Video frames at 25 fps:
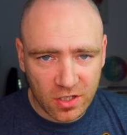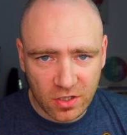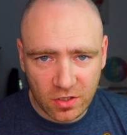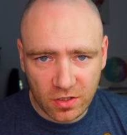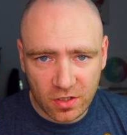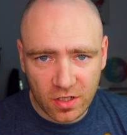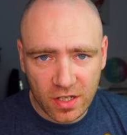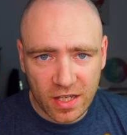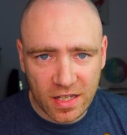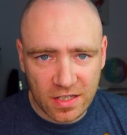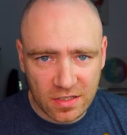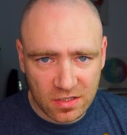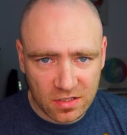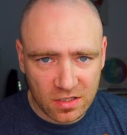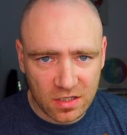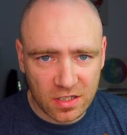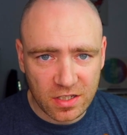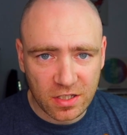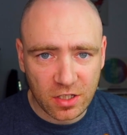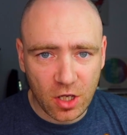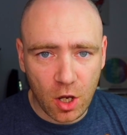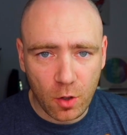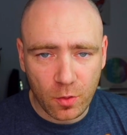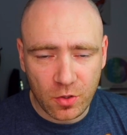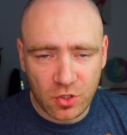can
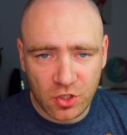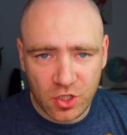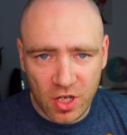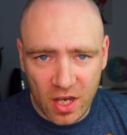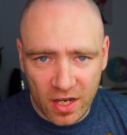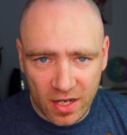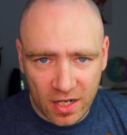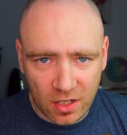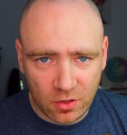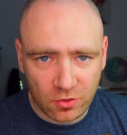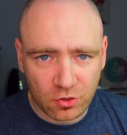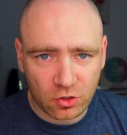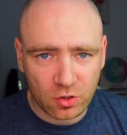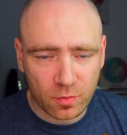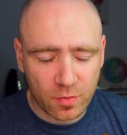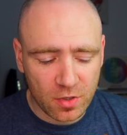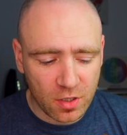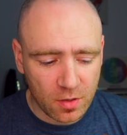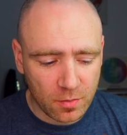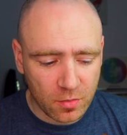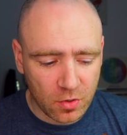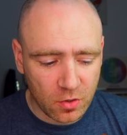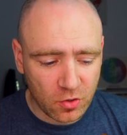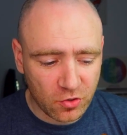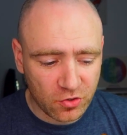instantly go and check out some of
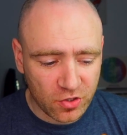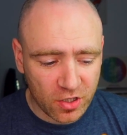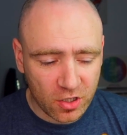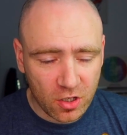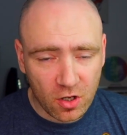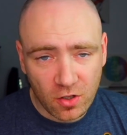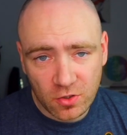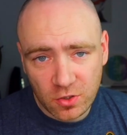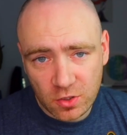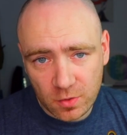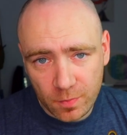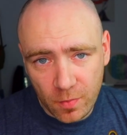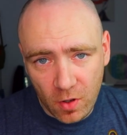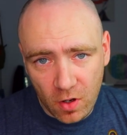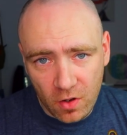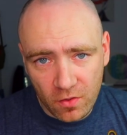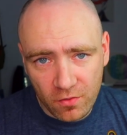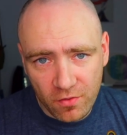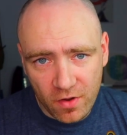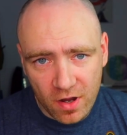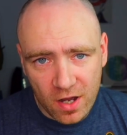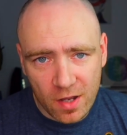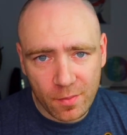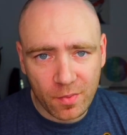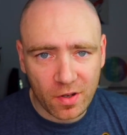your music on
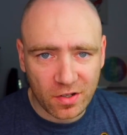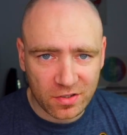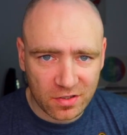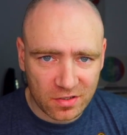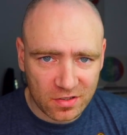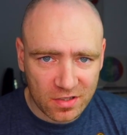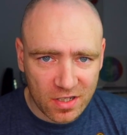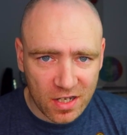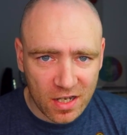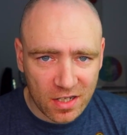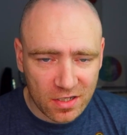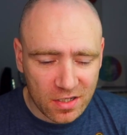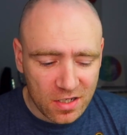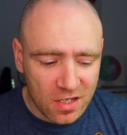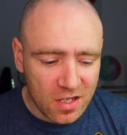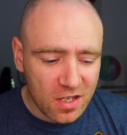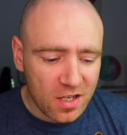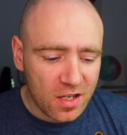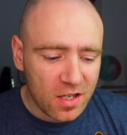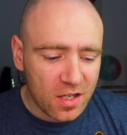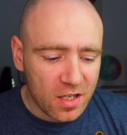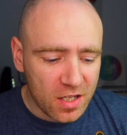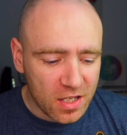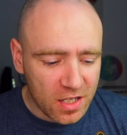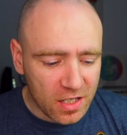Spotify. But as I said,
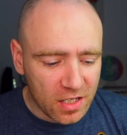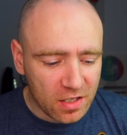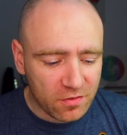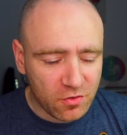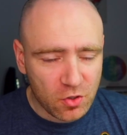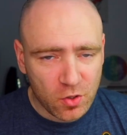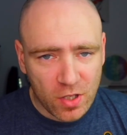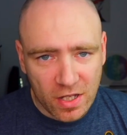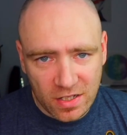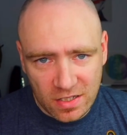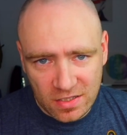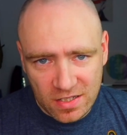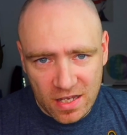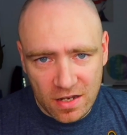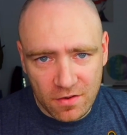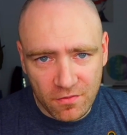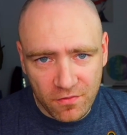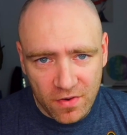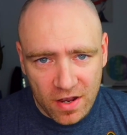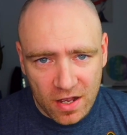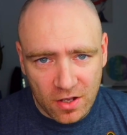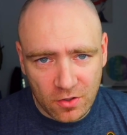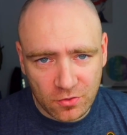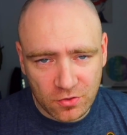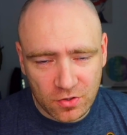if you get the
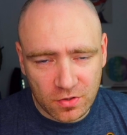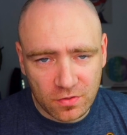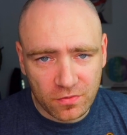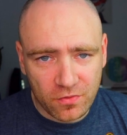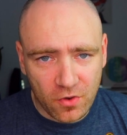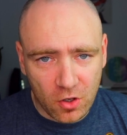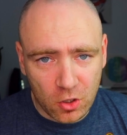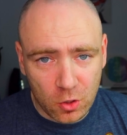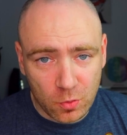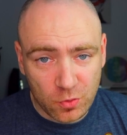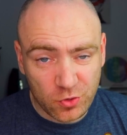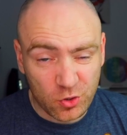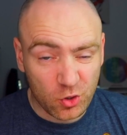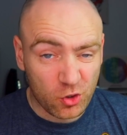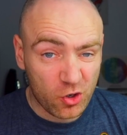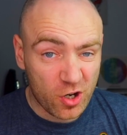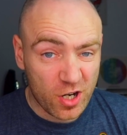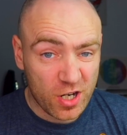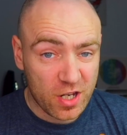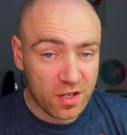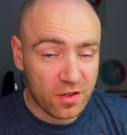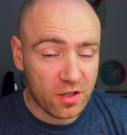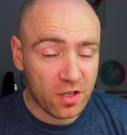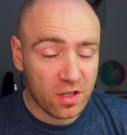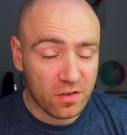10,000 followers
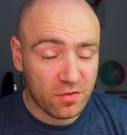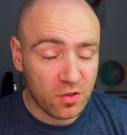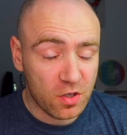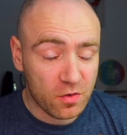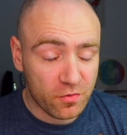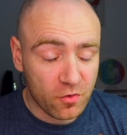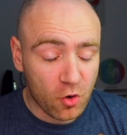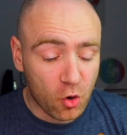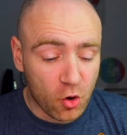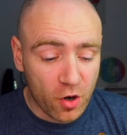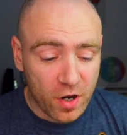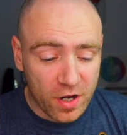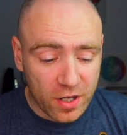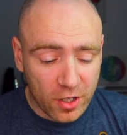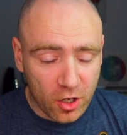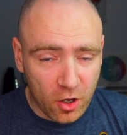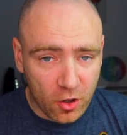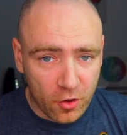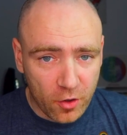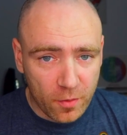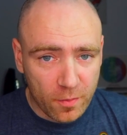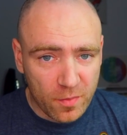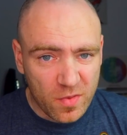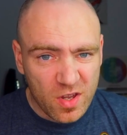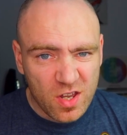already, if you've already
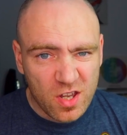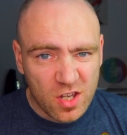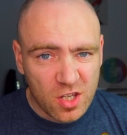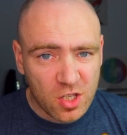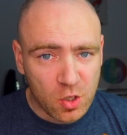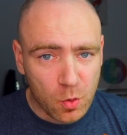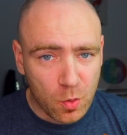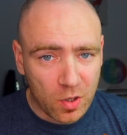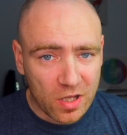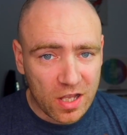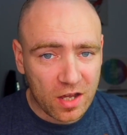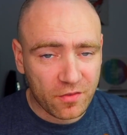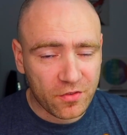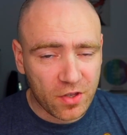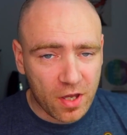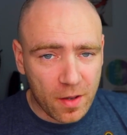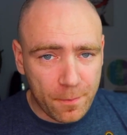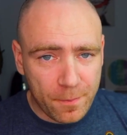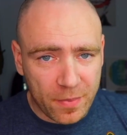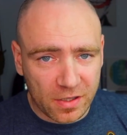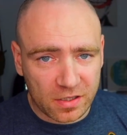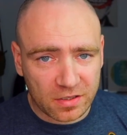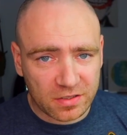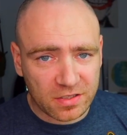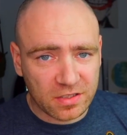got them, you will have the
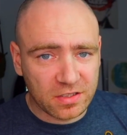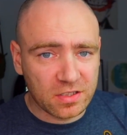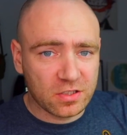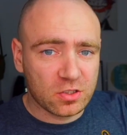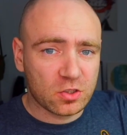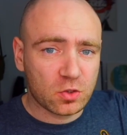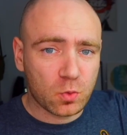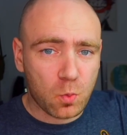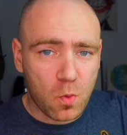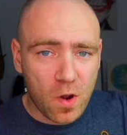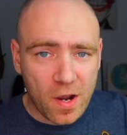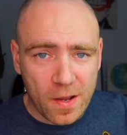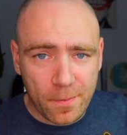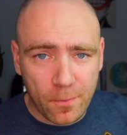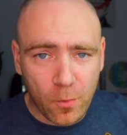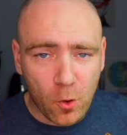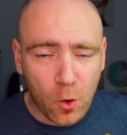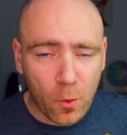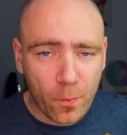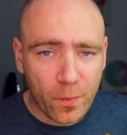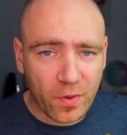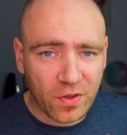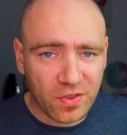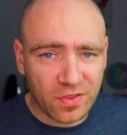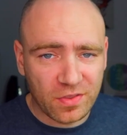ability to swipe
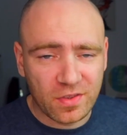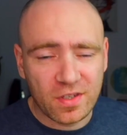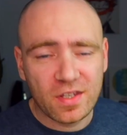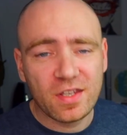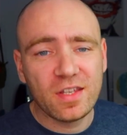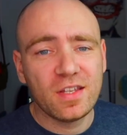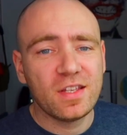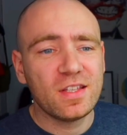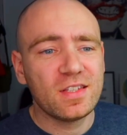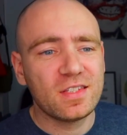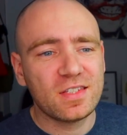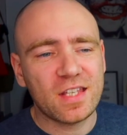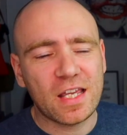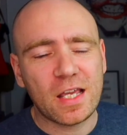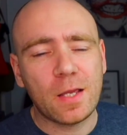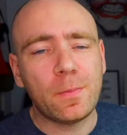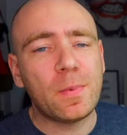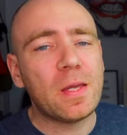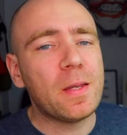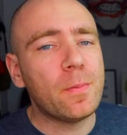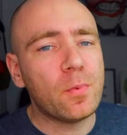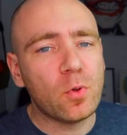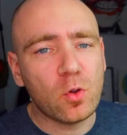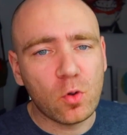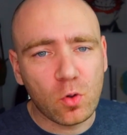up and take
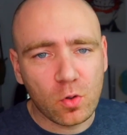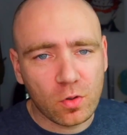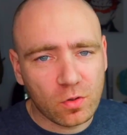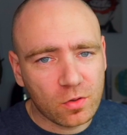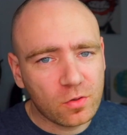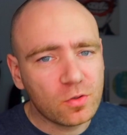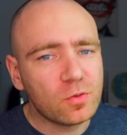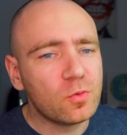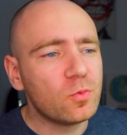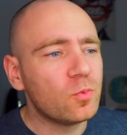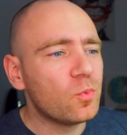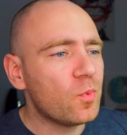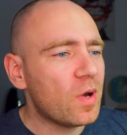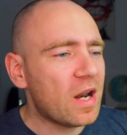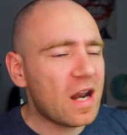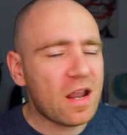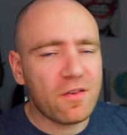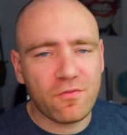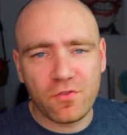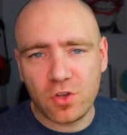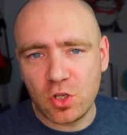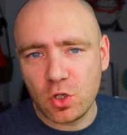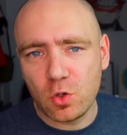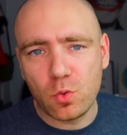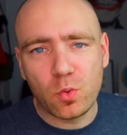people
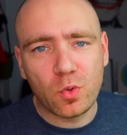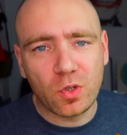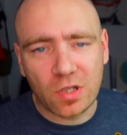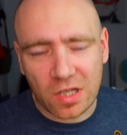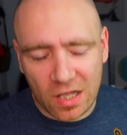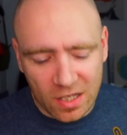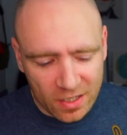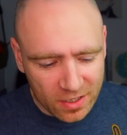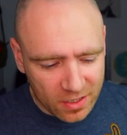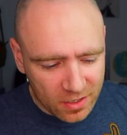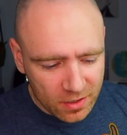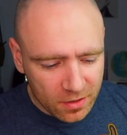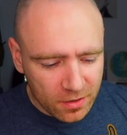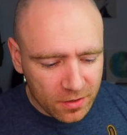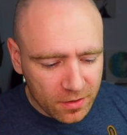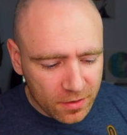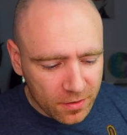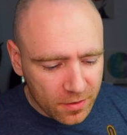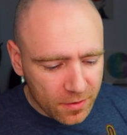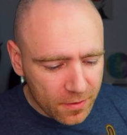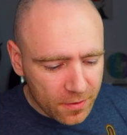wherever you would like.